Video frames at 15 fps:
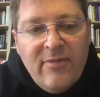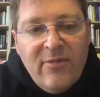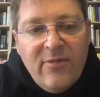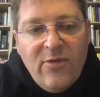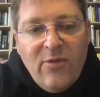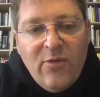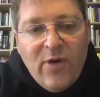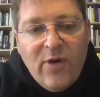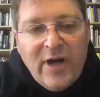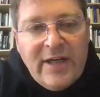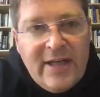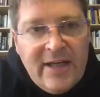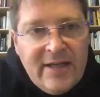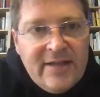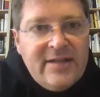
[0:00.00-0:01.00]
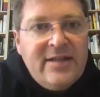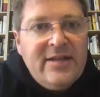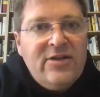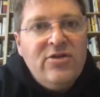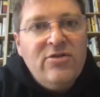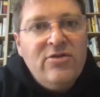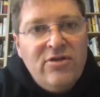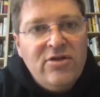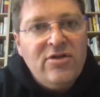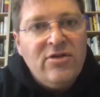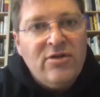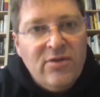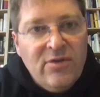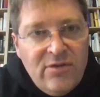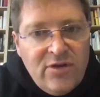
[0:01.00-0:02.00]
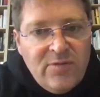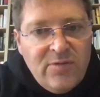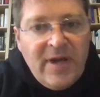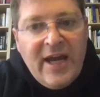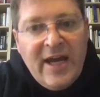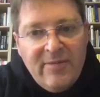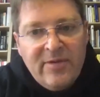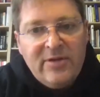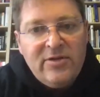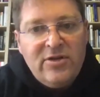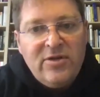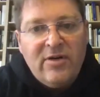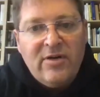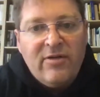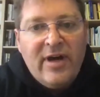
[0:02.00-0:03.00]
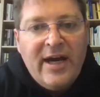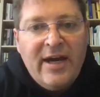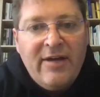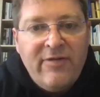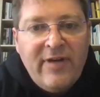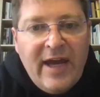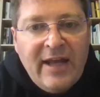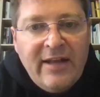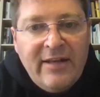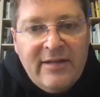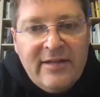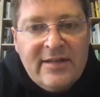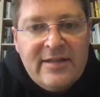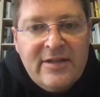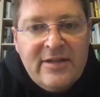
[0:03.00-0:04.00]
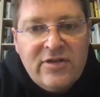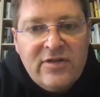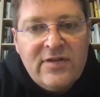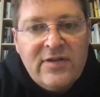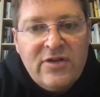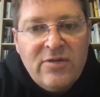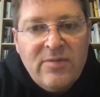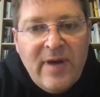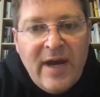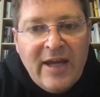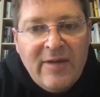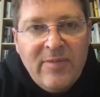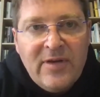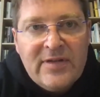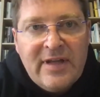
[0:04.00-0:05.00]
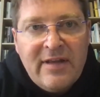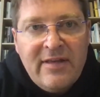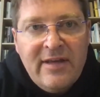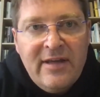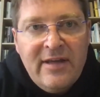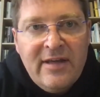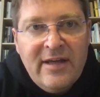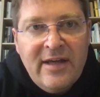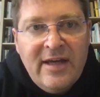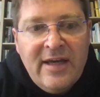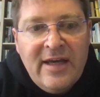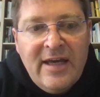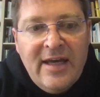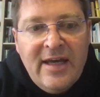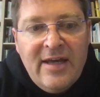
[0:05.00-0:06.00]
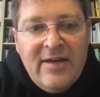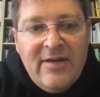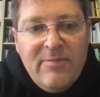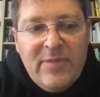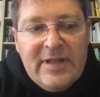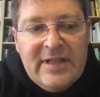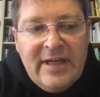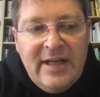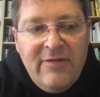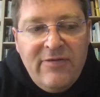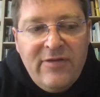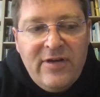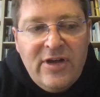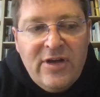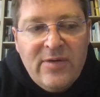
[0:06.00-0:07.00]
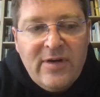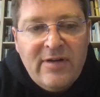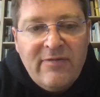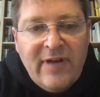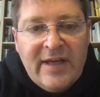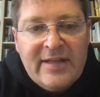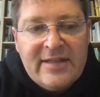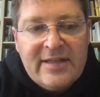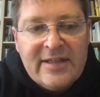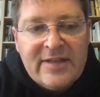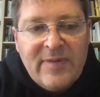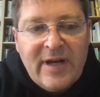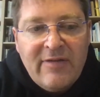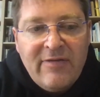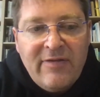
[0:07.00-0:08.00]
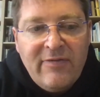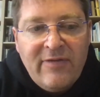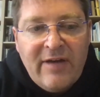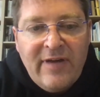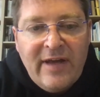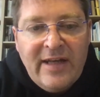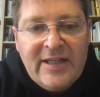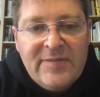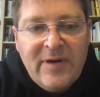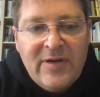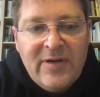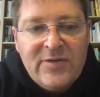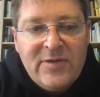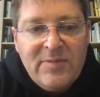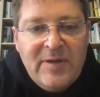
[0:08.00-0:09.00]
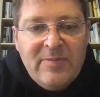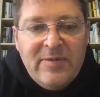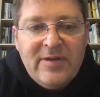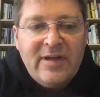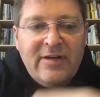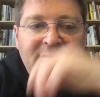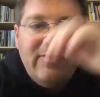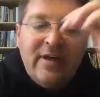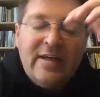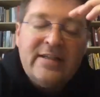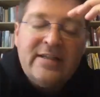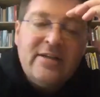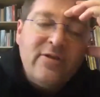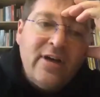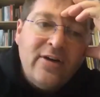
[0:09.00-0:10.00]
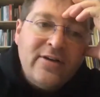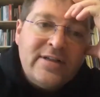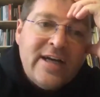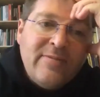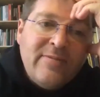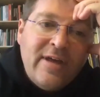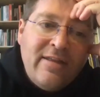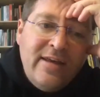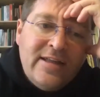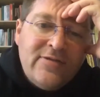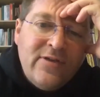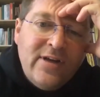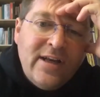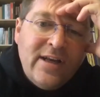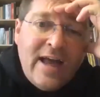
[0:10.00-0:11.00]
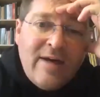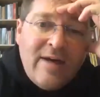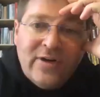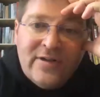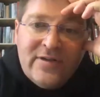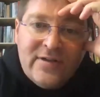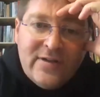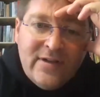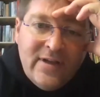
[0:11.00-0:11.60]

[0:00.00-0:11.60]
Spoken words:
what it is that you do to be able to arrive at the decisions that you make. Because I think, particularly for newer investors, but I've had experience with people that have invested for a long time, they think it's very glamorous.